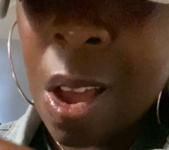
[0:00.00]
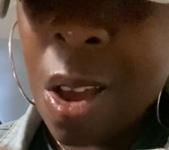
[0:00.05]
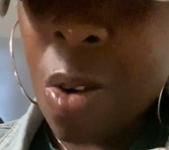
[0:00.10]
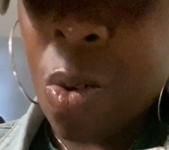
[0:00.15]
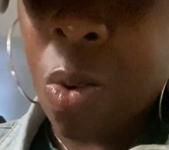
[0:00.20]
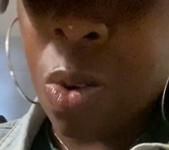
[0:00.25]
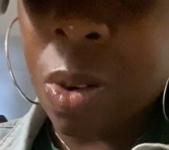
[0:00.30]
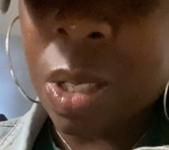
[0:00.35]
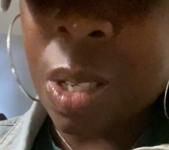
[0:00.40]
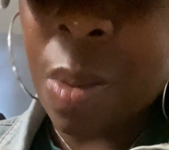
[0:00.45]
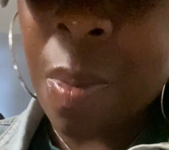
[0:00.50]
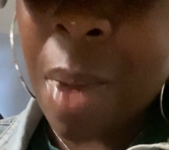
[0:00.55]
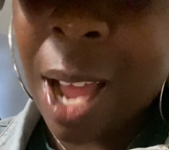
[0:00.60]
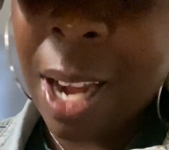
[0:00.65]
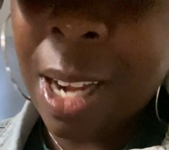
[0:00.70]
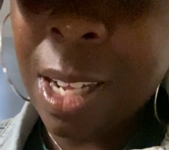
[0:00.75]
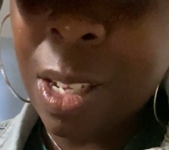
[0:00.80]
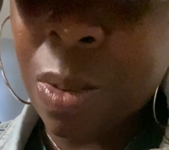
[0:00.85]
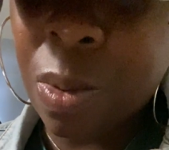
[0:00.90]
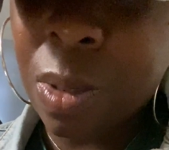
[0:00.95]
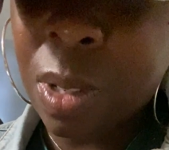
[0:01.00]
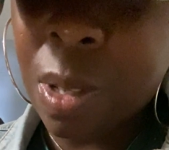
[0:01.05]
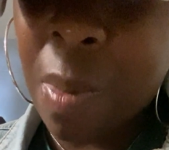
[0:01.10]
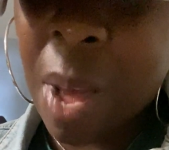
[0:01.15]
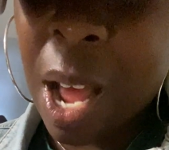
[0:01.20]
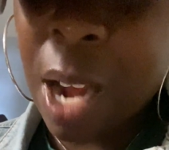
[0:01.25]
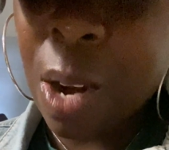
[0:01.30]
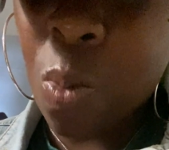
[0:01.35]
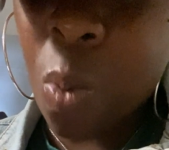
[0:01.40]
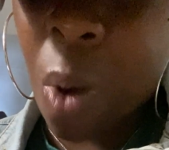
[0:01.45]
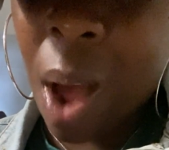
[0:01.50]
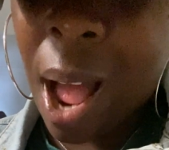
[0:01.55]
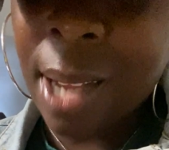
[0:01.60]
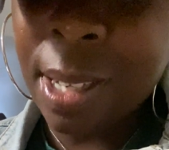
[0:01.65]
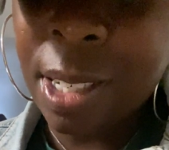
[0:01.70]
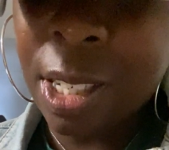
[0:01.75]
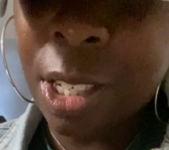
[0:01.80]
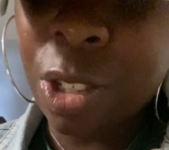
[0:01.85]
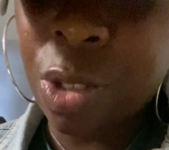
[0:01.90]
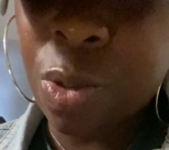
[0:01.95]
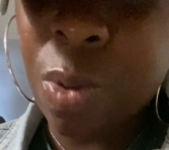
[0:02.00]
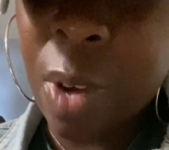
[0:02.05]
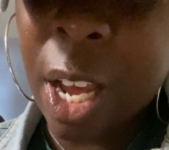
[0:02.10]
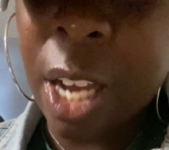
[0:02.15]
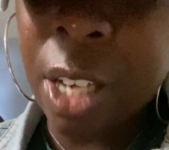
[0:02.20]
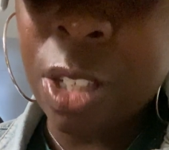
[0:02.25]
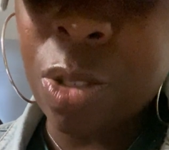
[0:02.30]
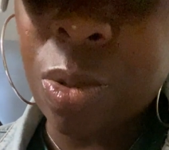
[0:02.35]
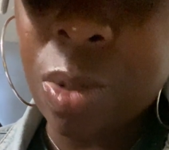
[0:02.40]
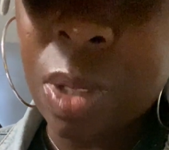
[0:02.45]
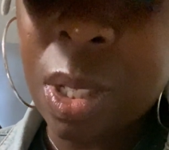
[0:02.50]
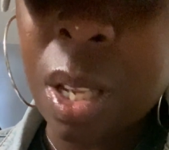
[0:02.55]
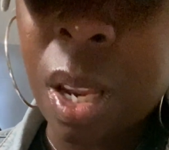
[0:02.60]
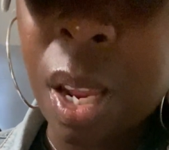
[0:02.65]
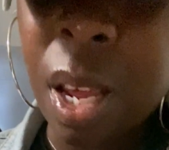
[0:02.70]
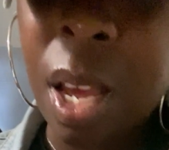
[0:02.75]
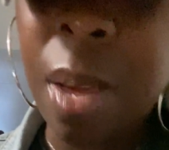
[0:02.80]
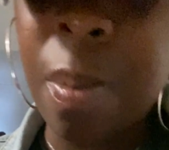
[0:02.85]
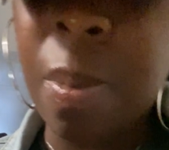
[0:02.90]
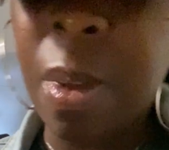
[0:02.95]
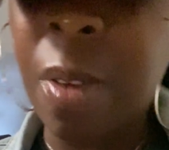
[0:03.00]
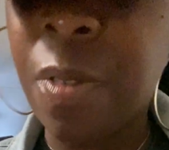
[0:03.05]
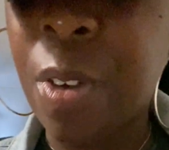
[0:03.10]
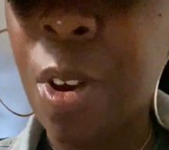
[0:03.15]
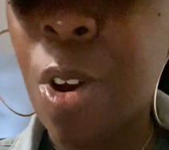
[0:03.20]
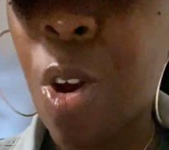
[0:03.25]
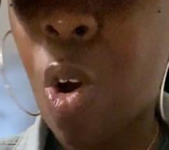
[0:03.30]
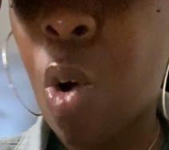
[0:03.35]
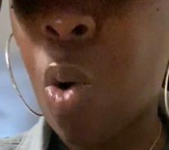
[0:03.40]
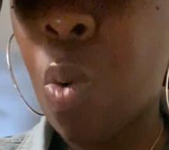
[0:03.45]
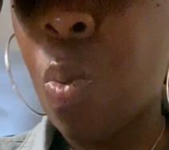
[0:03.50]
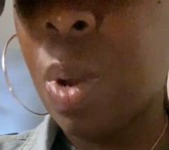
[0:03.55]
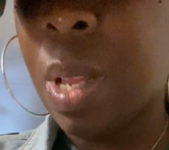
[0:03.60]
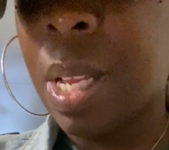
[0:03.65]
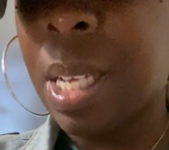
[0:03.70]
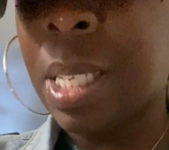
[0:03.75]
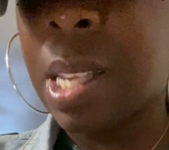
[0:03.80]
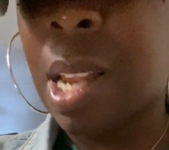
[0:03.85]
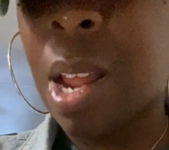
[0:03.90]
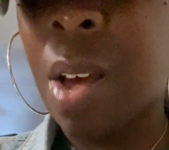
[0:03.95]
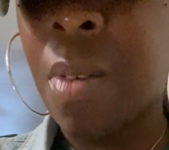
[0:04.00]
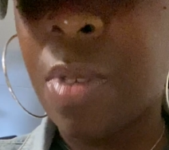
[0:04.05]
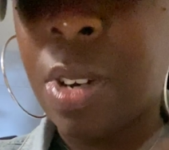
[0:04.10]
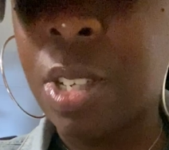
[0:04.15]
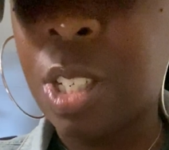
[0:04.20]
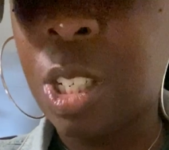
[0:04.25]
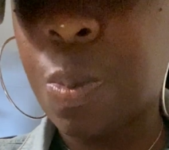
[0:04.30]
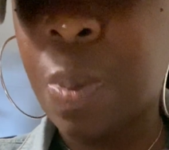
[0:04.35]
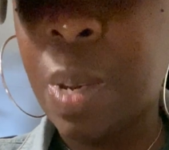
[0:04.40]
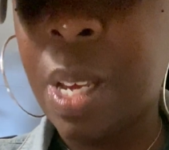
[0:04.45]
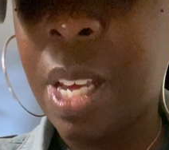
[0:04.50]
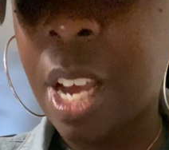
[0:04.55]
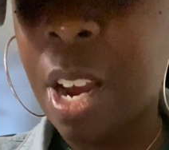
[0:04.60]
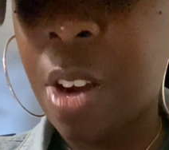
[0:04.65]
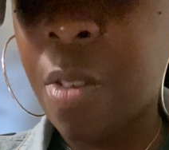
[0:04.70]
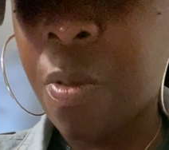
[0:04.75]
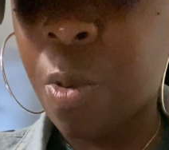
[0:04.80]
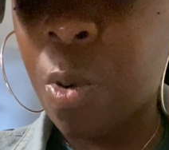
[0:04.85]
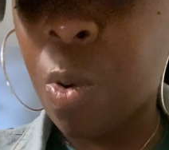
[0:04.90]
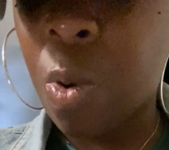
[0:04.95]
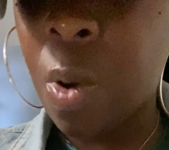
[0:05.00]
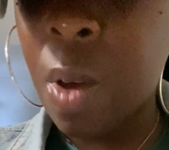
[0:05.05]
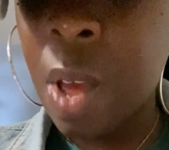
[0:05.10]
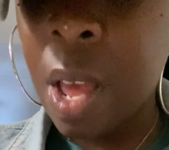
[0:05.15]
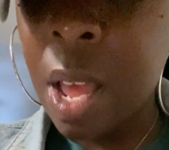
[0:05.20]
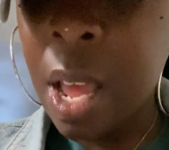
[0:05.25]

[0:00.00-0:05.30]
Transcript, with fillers: or somebody somebody watches you as you sleep if you're home with this lover just be careful